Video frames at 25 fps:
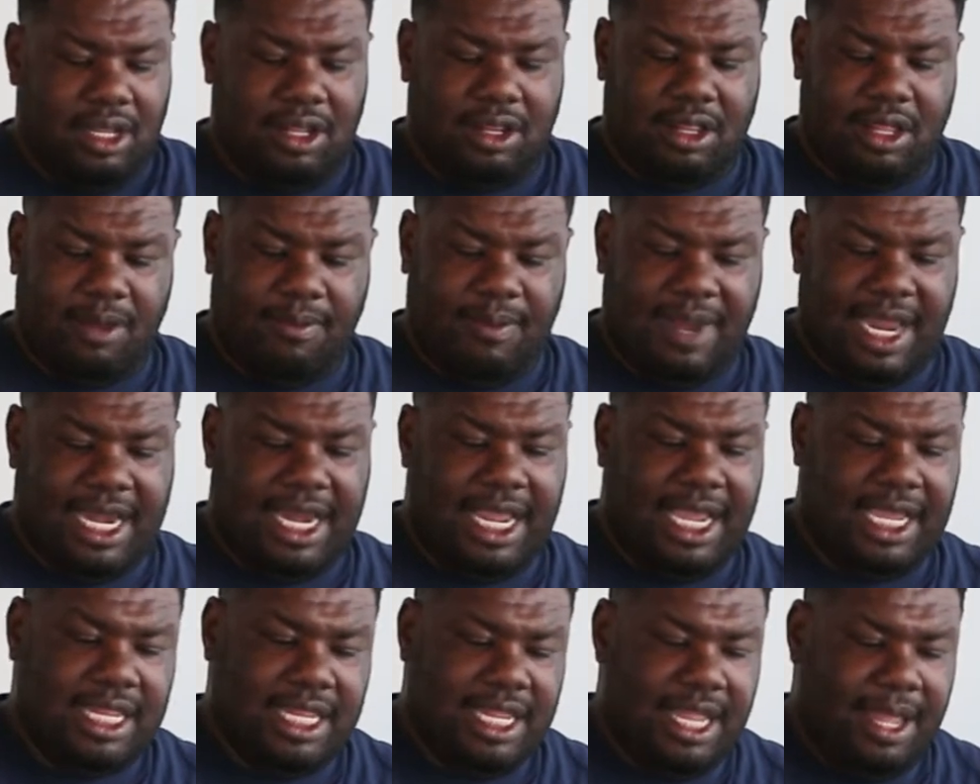So my
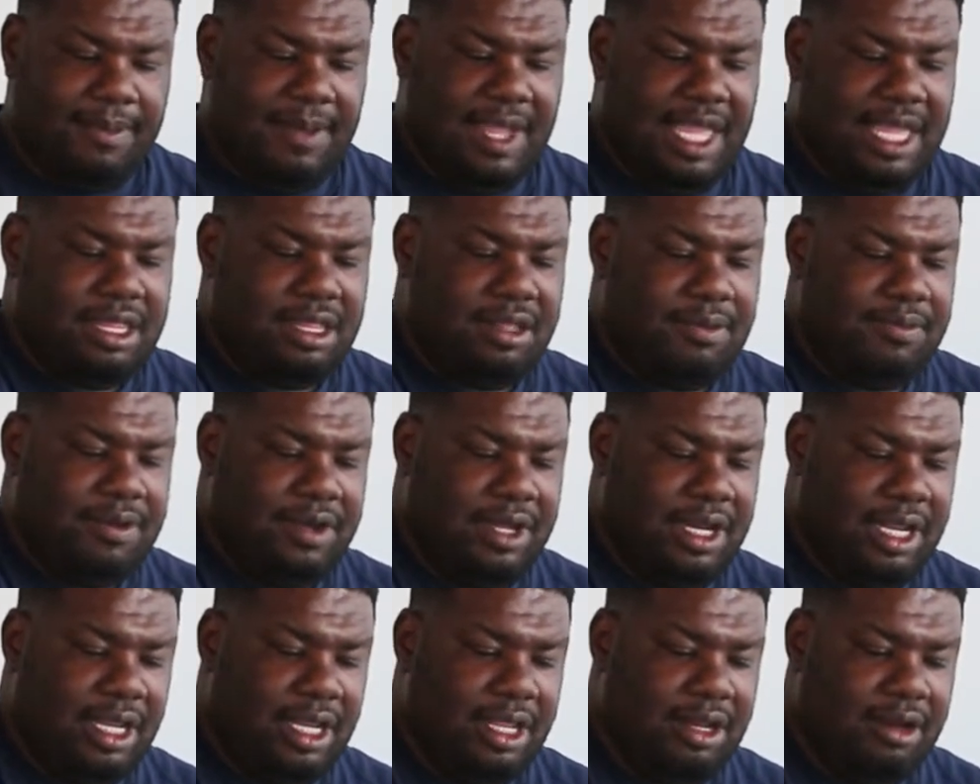next step is to
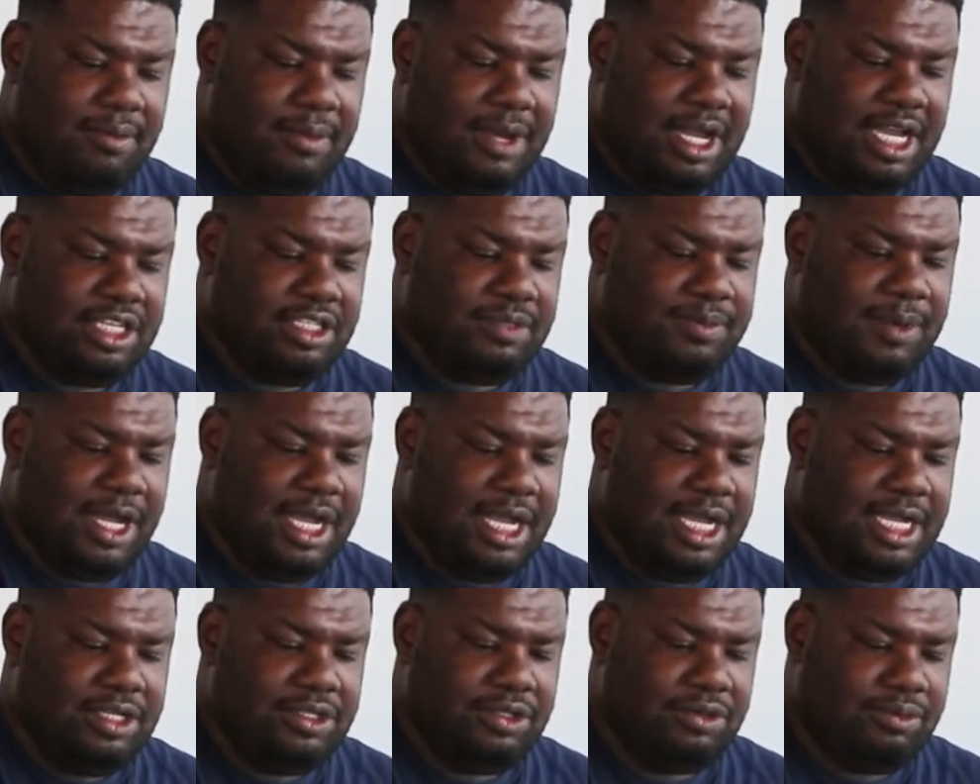put a little Mod
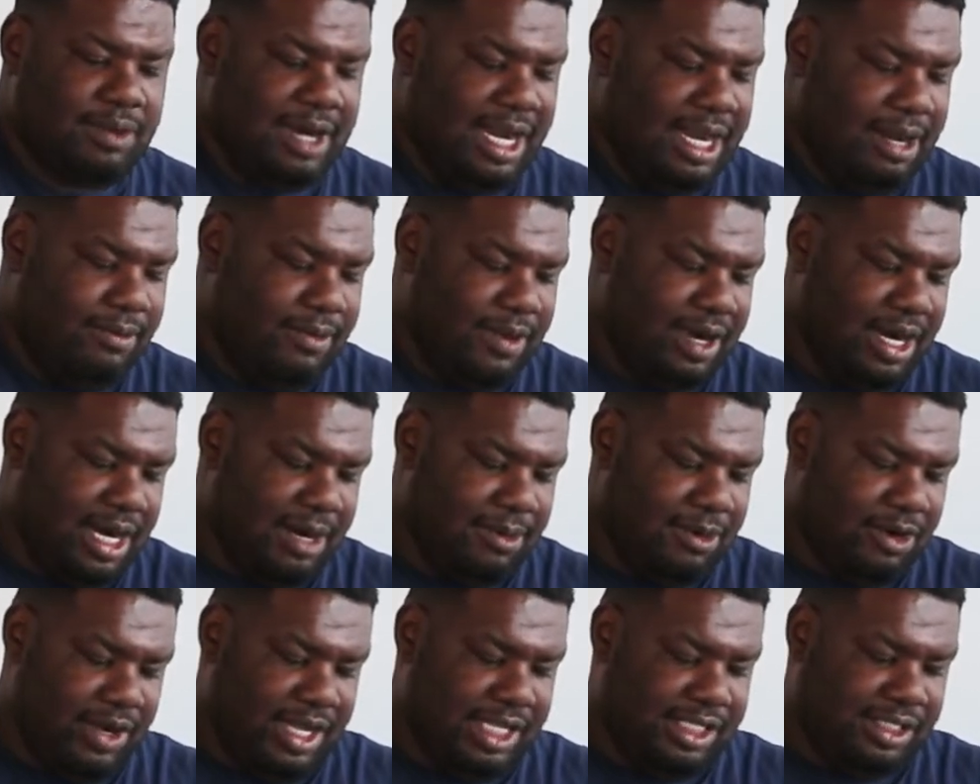Podge right where
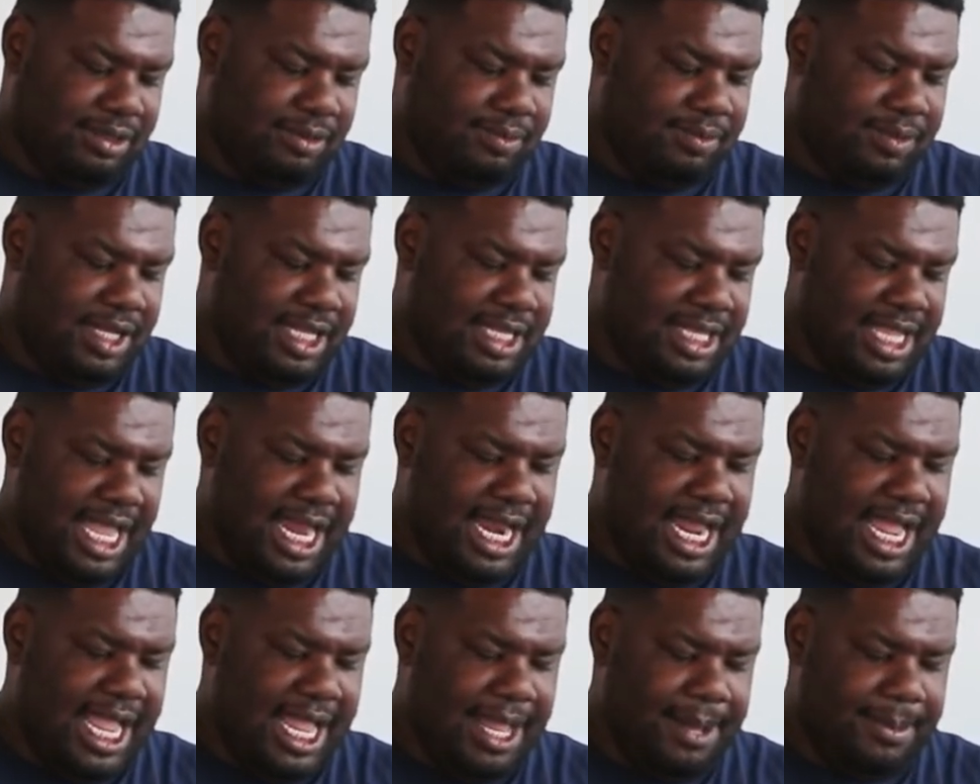I'm going to put
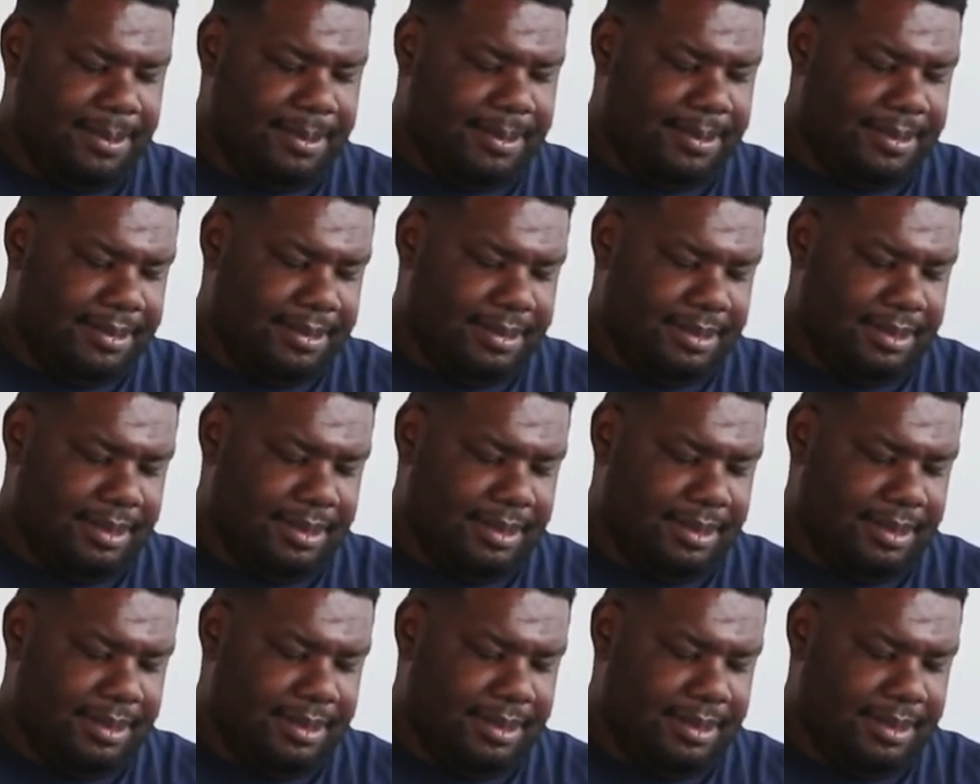that at.